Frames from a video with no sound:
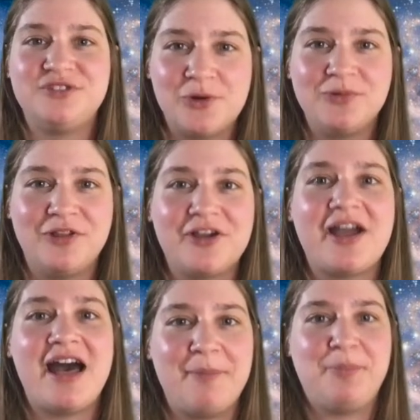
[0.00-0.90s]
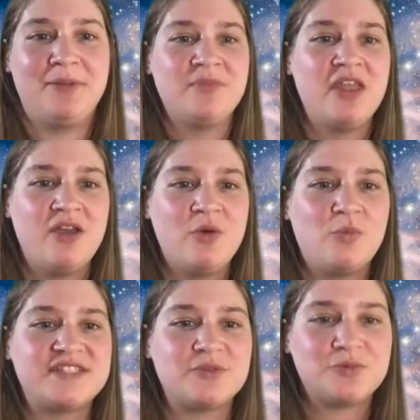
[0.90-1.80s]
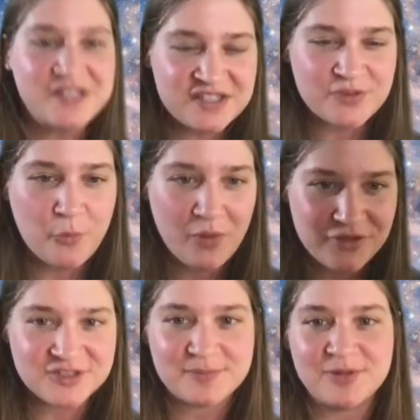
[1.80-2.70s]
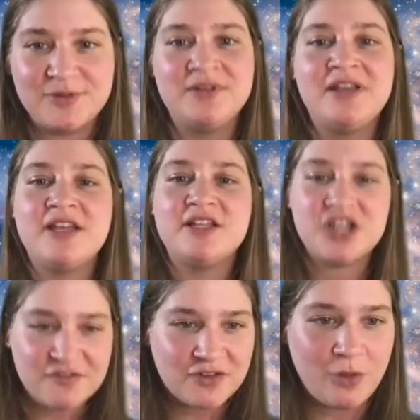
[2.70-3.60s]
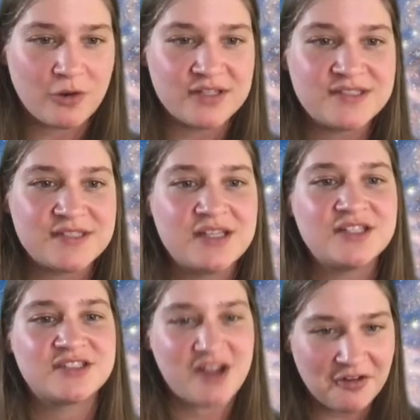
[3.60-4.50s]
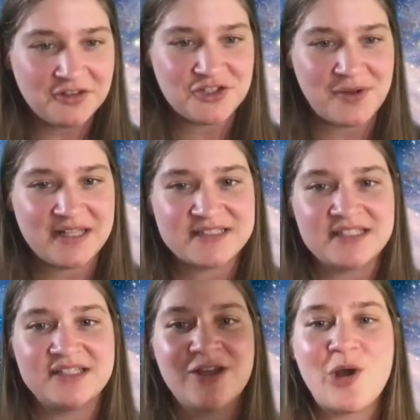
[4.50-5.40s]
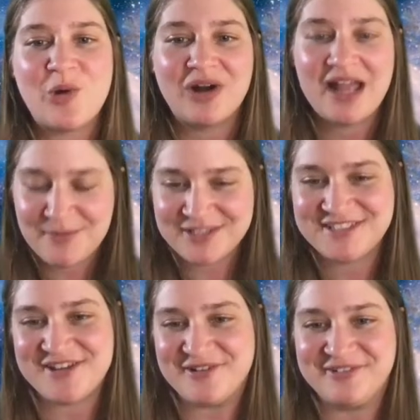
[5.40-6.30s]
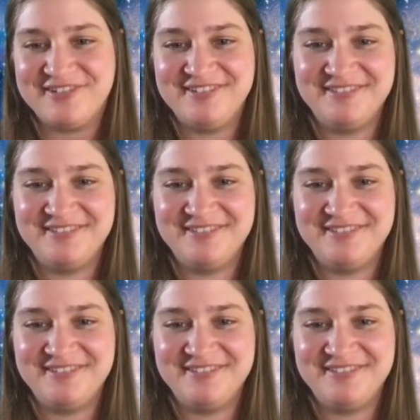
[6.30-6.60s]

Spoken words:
Don't Look Up? Was it Reese Witherspoon, Jennifer Lawrence, Scarlett Johansson, or Emma Stone?